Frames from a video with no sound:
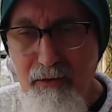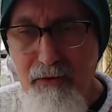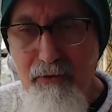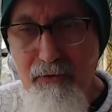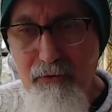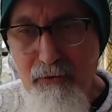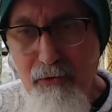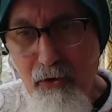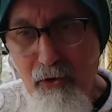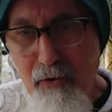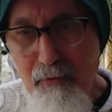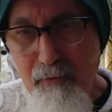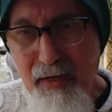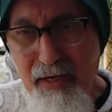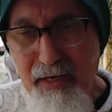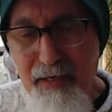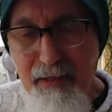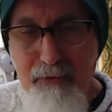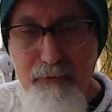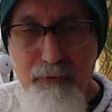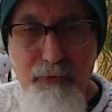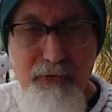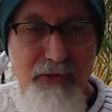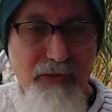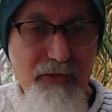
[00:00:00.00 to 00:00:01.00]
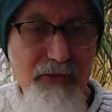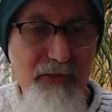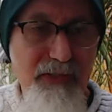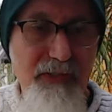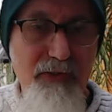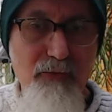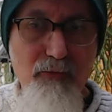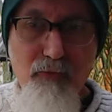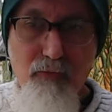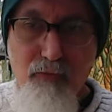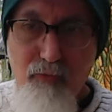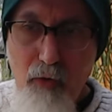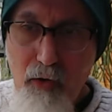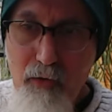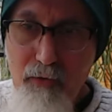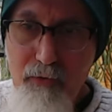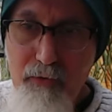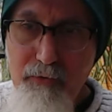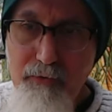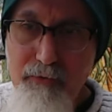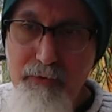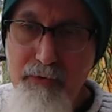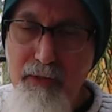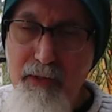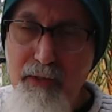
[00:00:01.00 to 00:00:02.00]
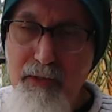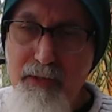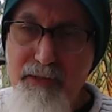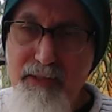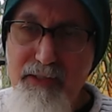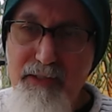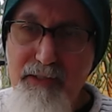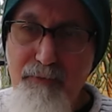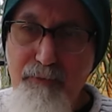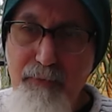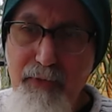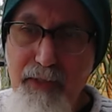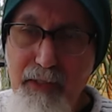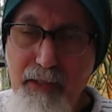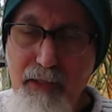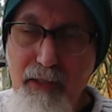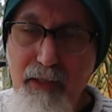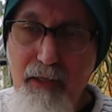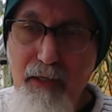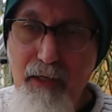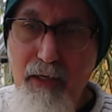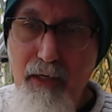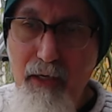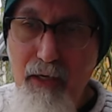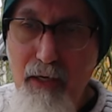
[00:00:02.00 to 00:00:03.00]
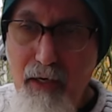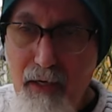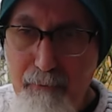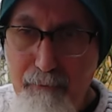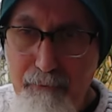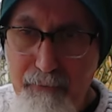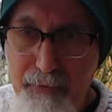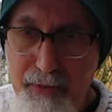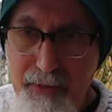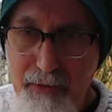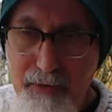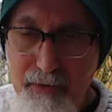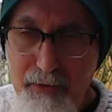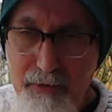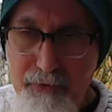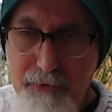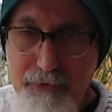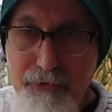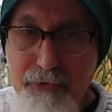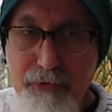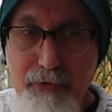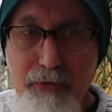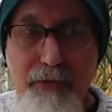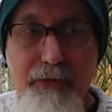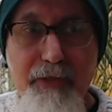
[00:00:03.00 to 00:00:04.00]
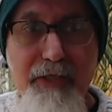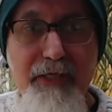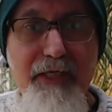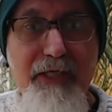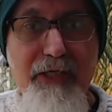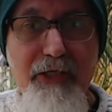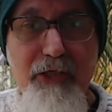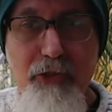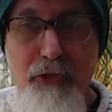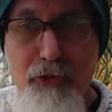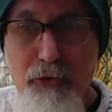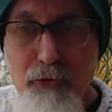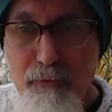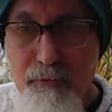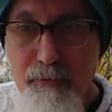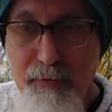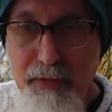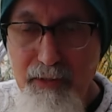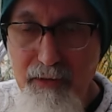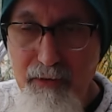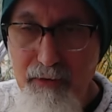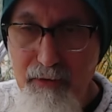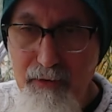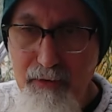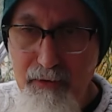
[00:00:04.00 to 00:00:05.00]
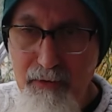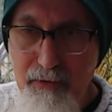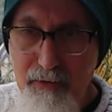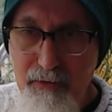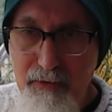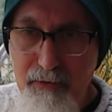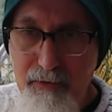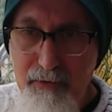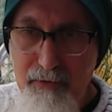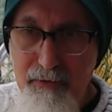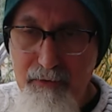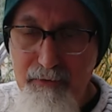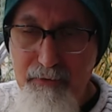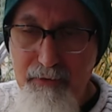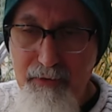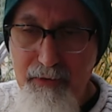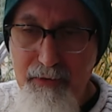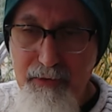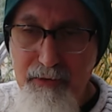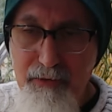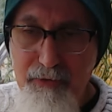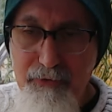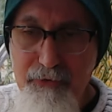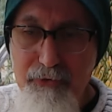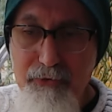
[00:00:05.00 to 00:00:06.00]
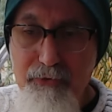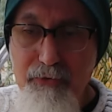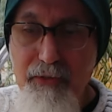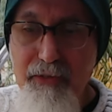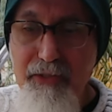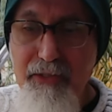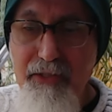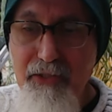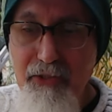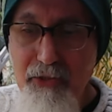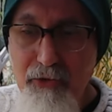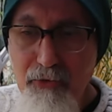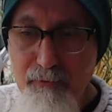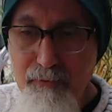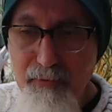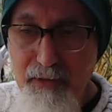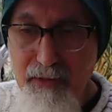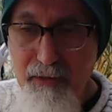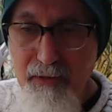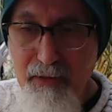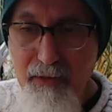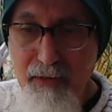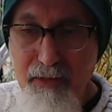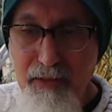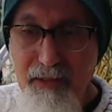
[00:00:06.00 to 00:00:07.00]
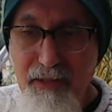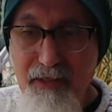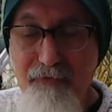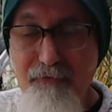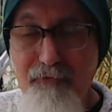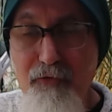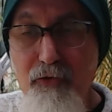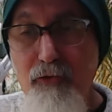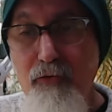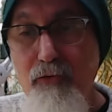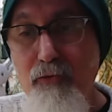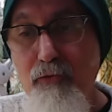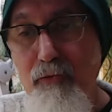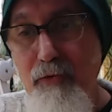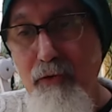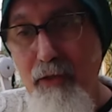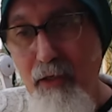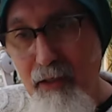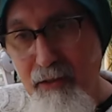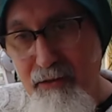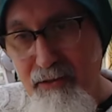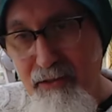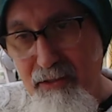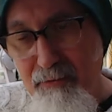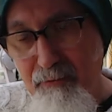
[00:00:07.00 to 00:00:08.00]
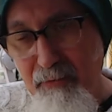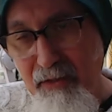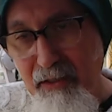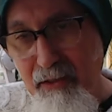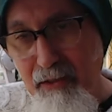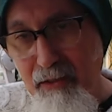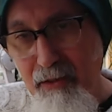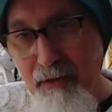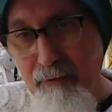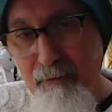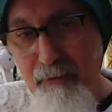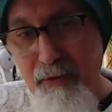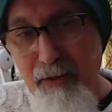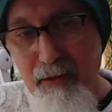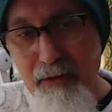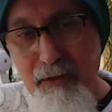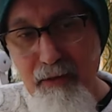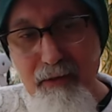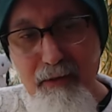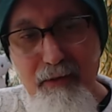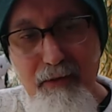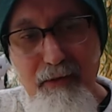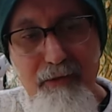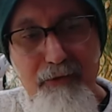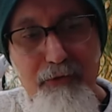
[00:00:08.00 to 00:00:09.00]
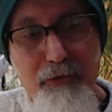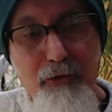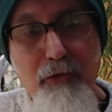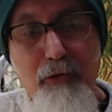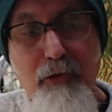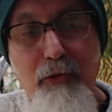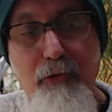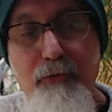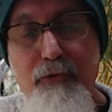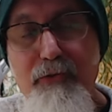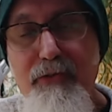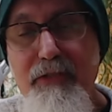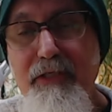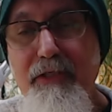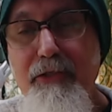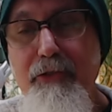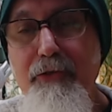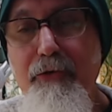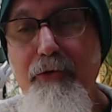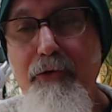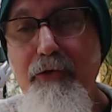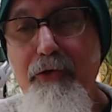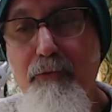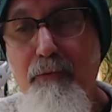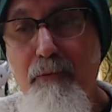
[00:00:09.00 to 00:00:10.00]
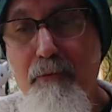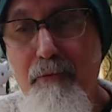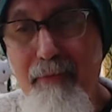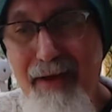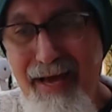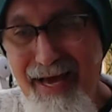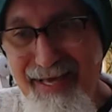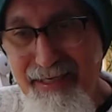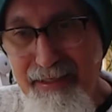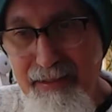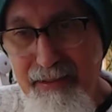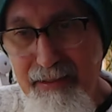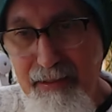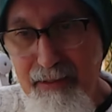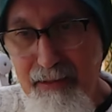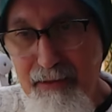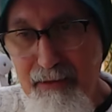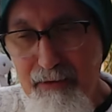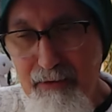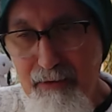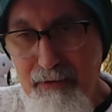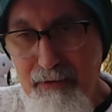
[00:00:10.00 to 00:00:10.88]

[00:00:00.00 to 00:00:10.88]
No, man. When you see wrong, speak up. You're human, right? You are human. If you do not speak up, you're losing your humanity.